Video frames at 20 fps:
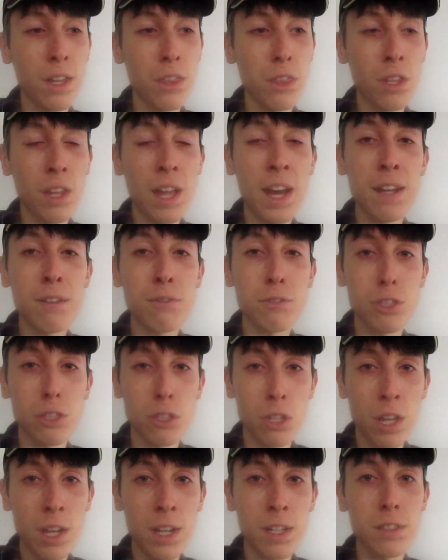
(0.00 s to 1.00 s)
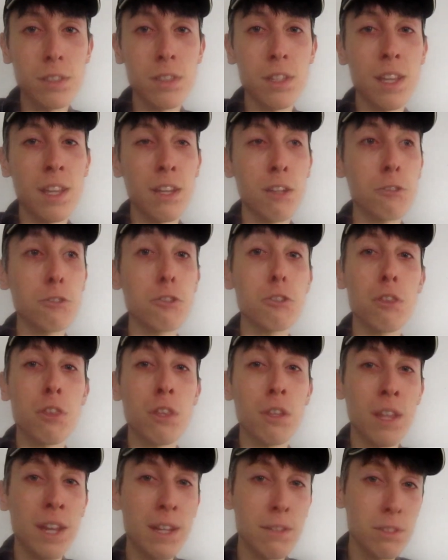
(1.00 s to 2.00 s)
the lives lost, and also
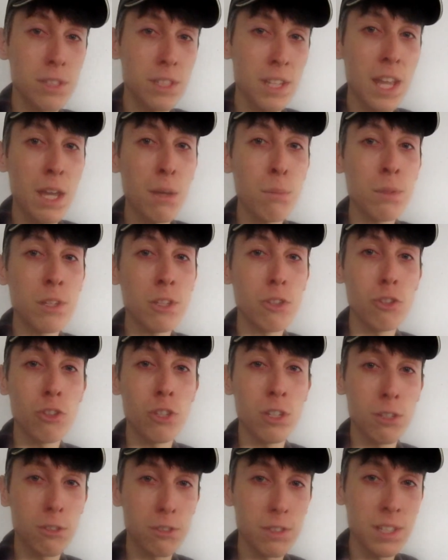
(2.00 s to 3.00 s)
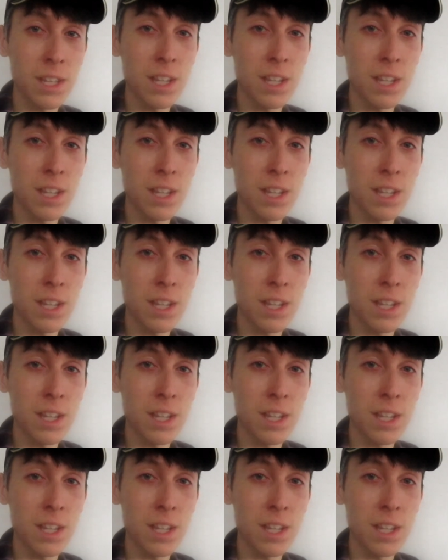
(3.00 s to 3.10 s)
the lives damaged, you know,